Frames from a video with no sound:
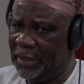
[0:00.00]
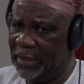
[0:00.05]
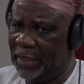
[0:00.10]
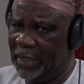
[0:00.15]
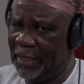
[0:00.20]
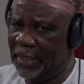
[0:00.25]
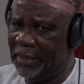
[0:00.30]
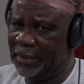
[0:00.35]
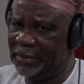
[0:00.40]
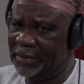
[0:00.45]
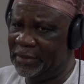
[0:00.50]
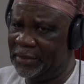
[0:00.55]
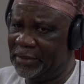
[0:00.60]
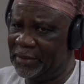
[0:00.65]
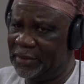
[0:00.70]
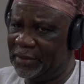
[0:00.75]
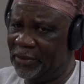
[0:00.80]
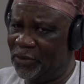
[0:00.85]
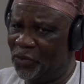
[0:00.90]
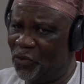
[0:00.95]
and
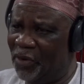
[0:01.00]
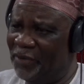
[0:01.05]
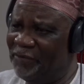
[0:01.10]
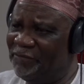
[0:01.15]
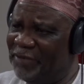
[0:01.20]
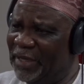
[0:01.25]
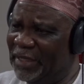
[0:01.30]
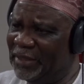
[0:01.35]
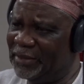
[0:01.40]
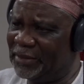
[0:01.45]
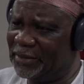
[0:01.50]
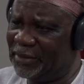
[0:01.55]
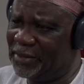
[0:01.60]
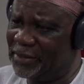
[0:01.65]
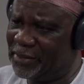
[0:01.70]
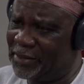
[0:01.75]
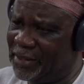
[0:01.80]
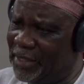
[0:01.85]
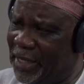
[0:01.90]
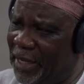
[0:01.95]

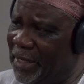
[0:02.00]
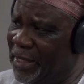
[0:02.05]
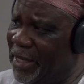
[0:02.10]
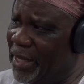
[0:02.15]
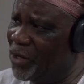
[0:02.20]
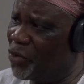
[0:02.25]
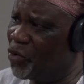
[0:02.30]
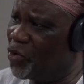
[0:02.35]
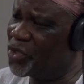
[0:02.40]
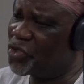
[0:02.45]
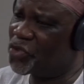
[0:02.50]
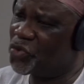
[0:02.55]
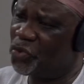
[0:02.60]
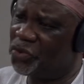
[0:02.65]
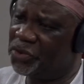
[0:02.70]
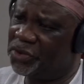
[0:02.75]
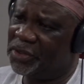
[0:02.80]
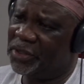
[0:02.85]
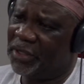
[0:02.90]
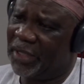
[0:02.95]
conventions are like
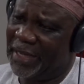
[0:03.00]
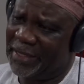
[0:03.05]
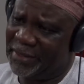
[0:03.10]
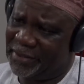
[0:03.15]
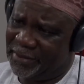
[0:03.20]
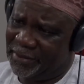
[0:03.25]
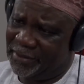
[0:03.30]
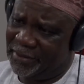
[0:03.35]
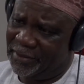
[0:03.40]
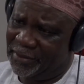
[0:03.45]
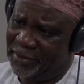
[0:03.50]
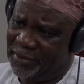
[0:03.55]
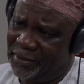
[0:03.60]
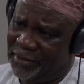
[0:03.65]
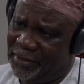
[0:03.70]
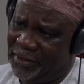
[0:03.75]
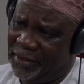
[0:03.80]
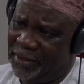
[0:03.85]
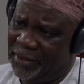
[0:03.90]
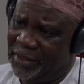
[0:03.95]
constitution writing.
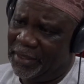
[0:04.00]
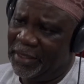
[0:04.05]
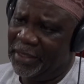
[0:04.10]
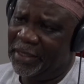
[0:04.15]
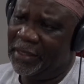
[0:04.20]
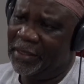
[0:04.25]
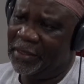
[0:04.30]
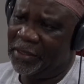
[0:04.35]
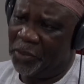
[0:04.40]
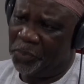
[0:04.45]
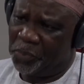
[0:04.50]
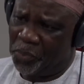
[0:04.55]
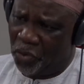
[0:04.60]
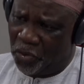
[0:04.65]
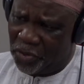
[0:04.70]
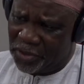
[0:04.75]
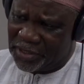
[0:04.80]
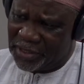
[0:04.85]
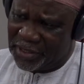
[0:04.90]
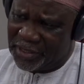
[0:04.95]
The
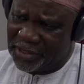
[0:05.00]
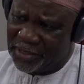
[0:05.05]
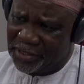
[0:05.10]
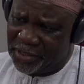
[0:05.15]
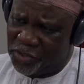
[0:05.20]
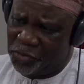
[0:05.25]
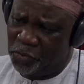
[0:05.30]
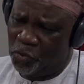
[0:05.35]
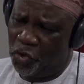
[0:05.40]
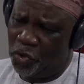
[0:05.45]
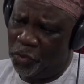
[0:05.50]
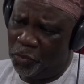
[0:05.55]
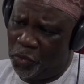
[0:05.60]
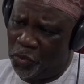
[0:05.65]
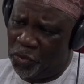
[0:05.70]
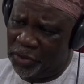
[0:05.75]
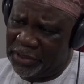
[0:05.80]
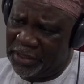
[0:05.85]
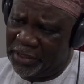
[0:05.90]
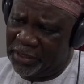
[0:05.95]
process is more
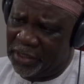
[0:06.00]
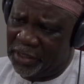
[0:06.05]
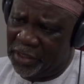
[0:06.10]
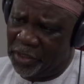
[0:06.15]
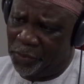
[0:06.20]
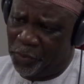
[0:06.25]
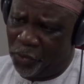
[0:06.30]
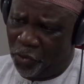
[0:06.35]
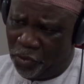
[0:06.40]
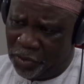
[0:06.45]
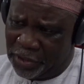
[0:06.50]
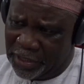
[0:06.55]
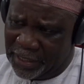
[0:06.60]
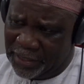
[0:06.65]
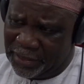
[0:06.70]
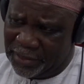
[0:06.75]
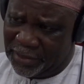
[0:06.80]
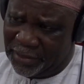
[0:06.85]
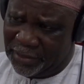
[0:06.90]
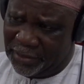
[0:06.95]
important than the
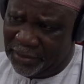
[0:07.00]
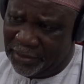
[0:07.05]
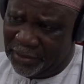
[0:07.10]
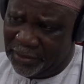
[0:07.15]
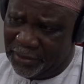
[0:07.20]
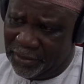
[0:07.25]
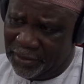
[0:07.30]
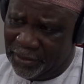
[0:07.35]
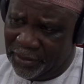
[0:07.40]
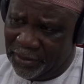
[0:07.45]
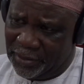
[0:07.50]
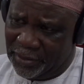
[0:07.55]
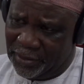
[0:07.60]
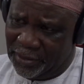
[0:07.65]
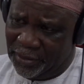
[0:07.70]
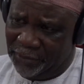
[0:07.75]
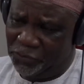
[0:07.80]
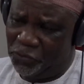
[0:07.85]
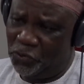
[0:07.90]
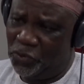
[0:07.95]
product.
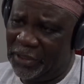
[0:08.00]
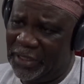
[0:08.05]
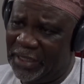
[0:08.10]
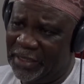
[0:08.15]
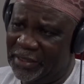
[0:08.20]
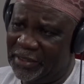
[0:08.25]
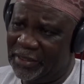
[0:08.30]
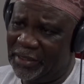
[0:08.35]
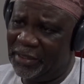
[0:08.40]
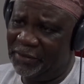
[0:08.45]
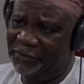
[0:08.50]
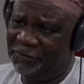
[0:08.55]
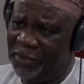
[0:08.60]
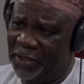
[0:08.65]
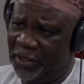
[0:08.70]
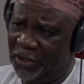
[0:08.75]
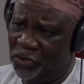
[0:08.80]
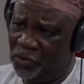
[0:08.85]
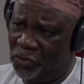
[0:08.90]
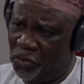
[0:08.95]
If you get a
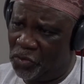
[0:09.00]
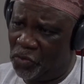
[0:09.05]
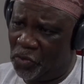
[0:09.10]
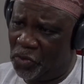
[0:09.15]
very good